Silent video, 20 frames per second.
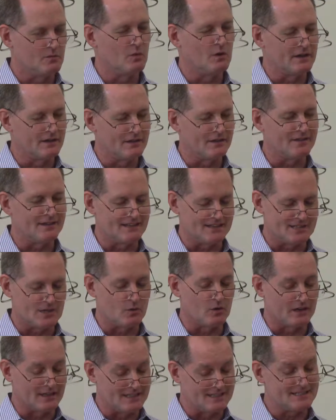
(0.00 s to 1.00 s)
One of the things that
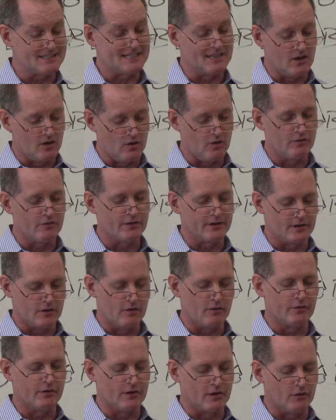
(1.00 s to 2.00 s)
we're going to see over and
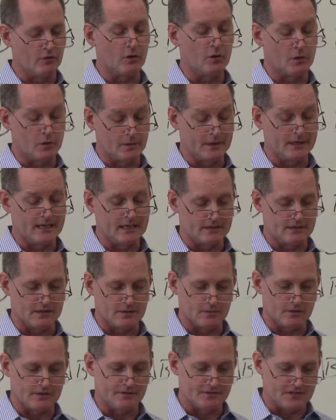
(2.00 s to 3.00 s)
over and over when we get to the
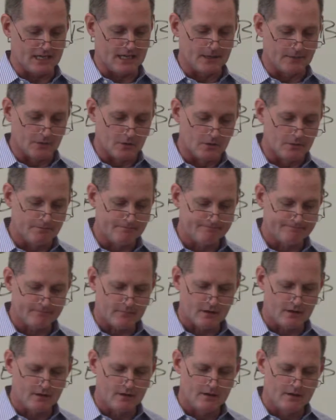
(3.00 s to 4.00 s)
book of Samuel
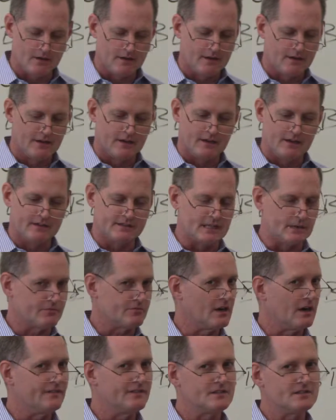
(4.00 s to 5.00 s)
is that
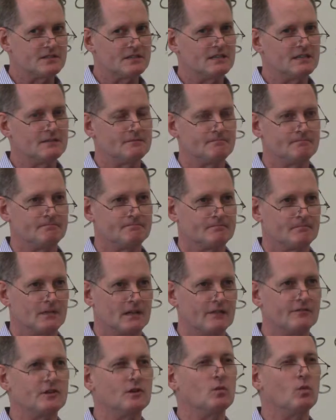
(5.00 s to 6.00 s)
prophecy,
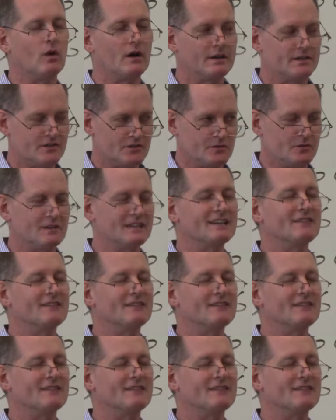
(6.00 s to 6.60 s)
if you want to